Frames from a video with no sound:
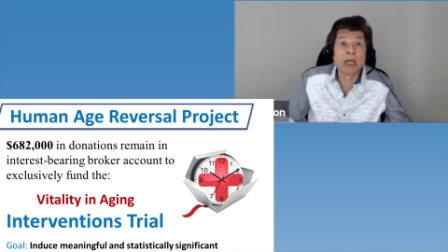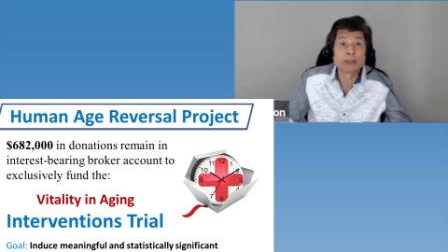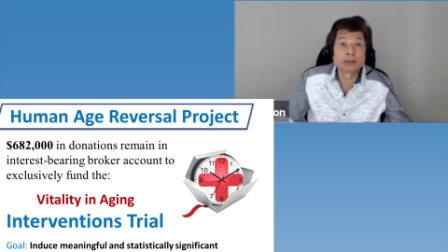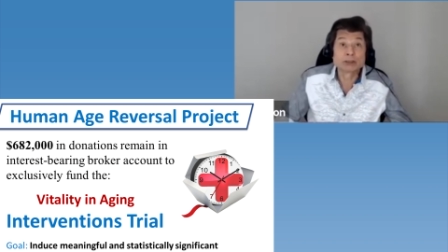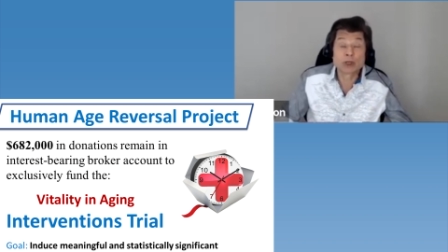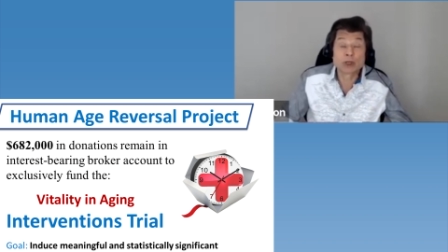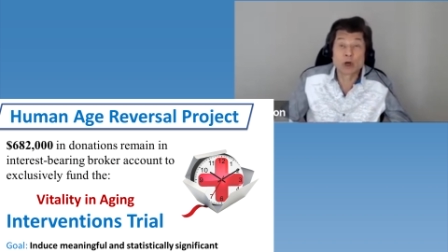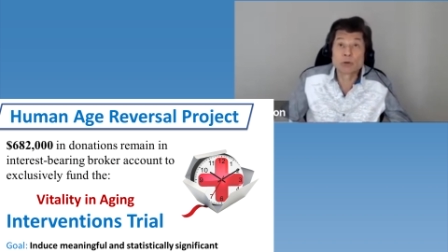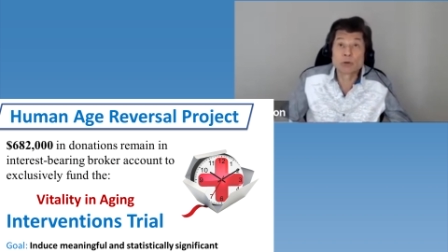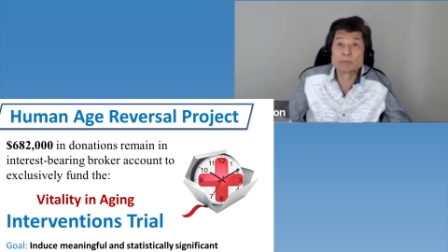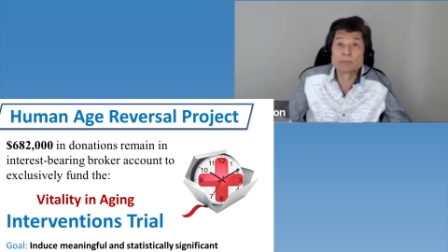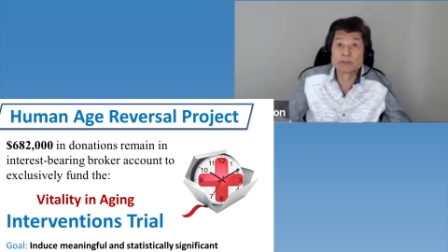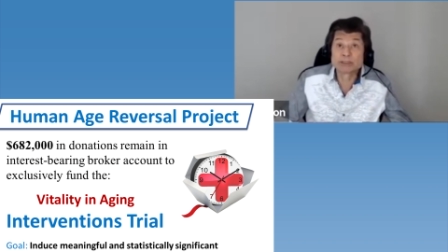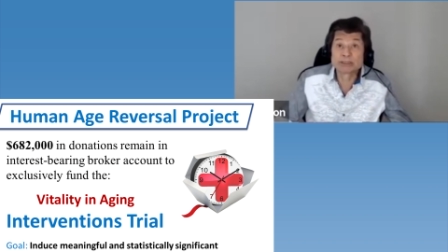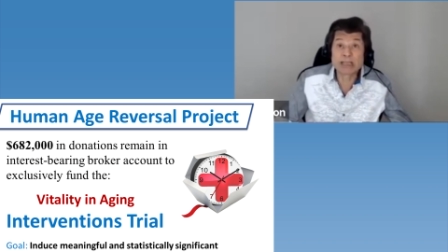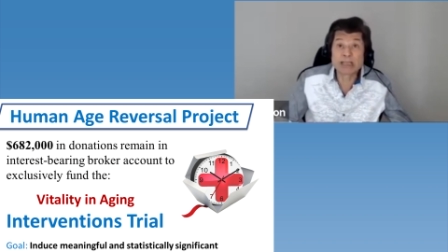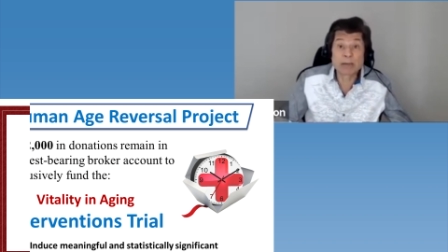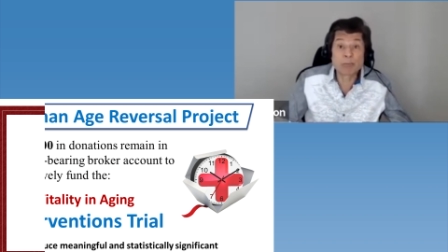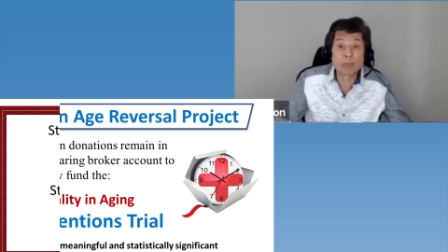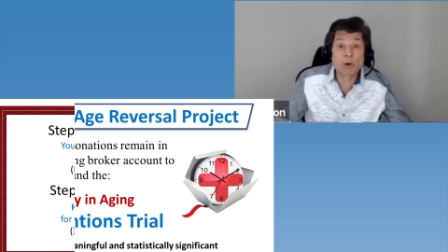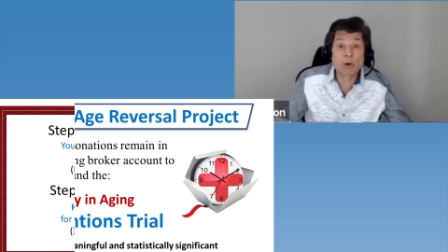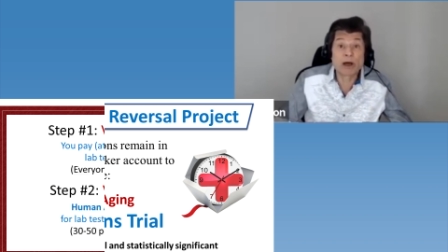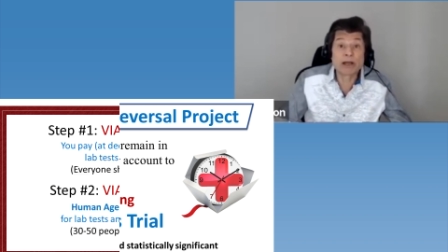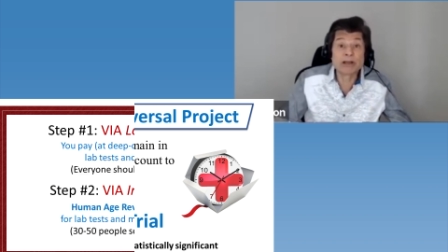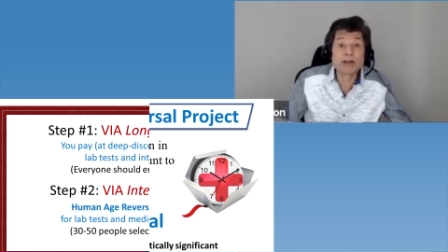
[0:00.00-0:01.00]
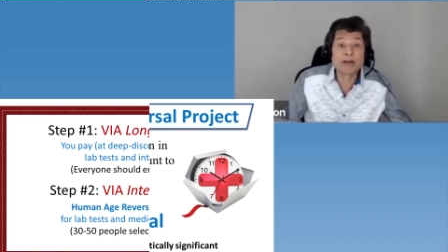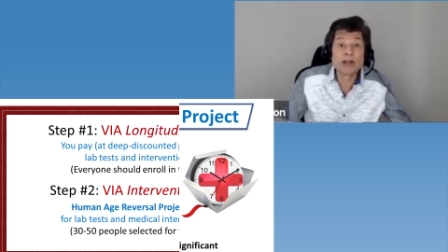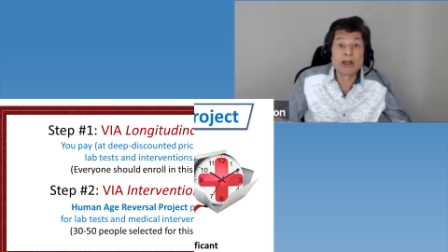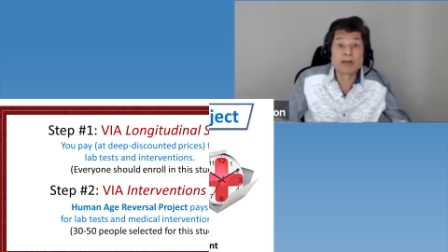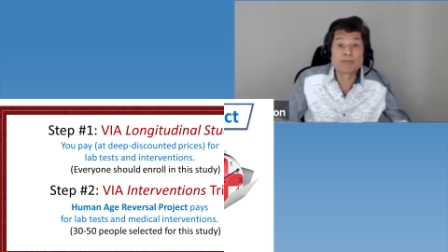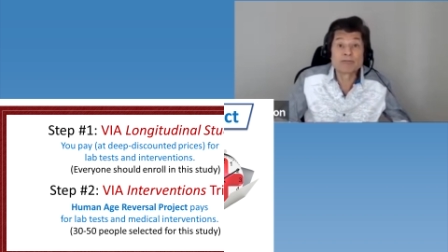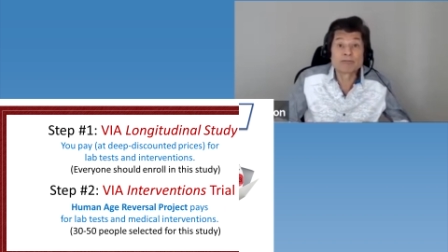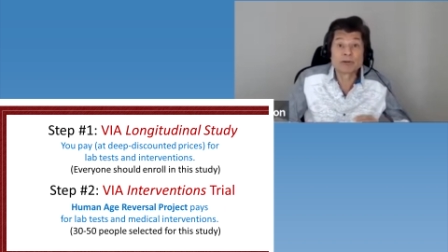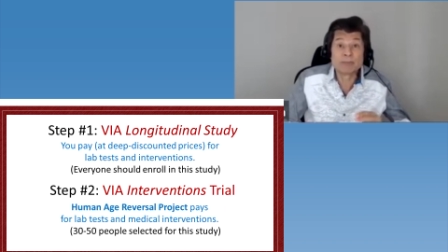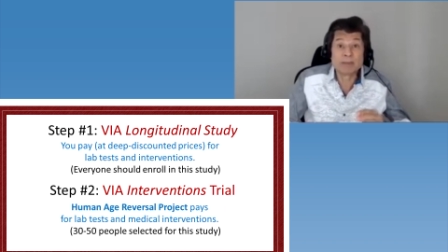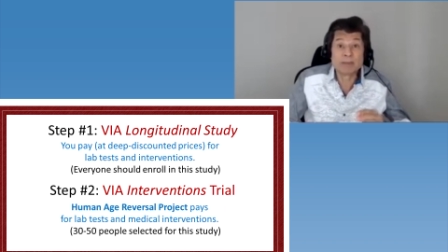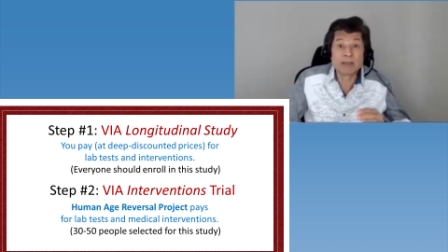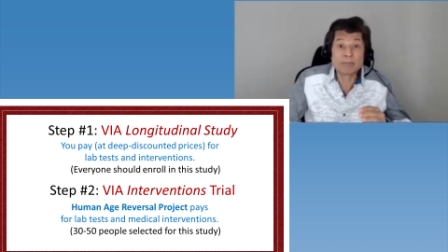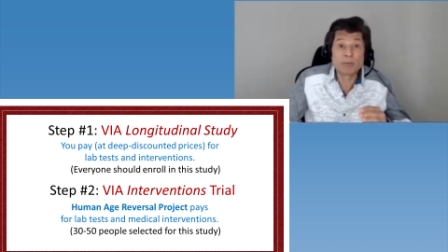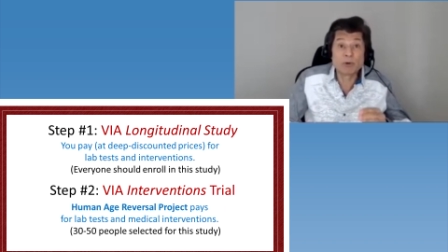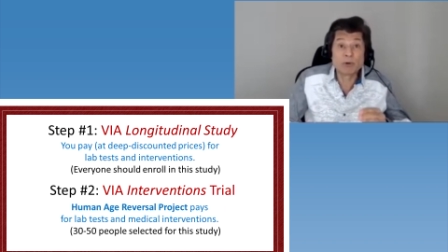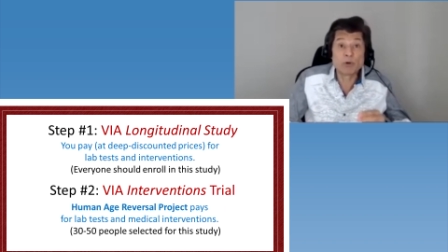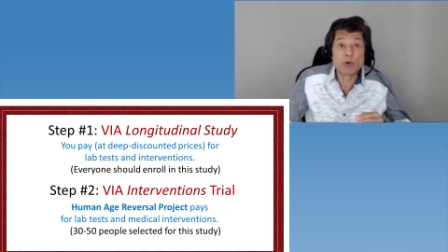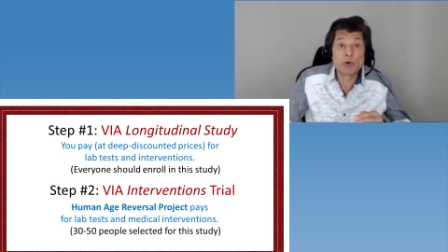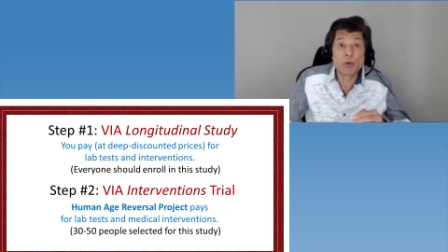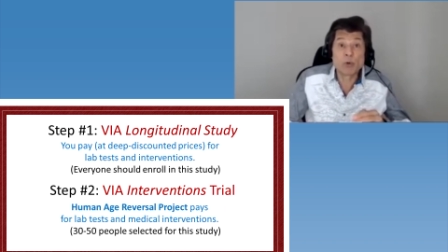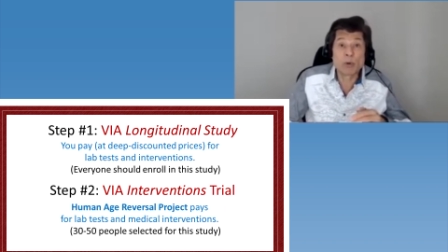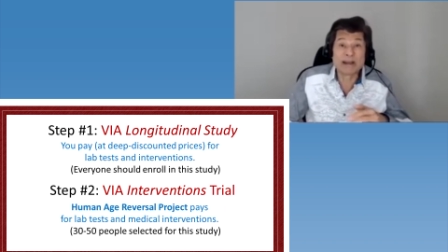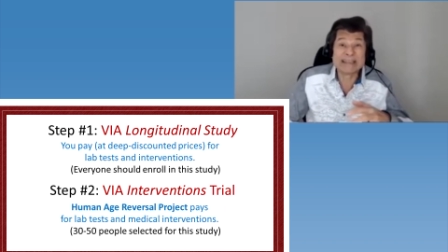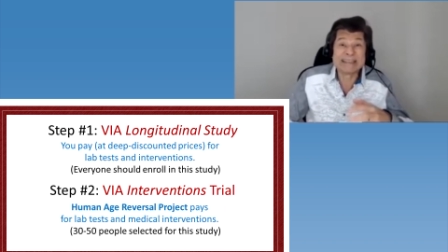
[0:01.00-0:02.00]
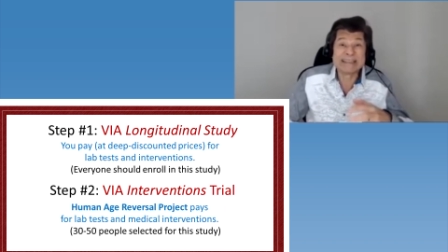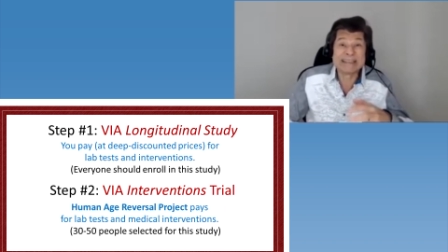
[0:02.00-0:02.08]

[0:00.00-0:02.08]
So step one, for people who want to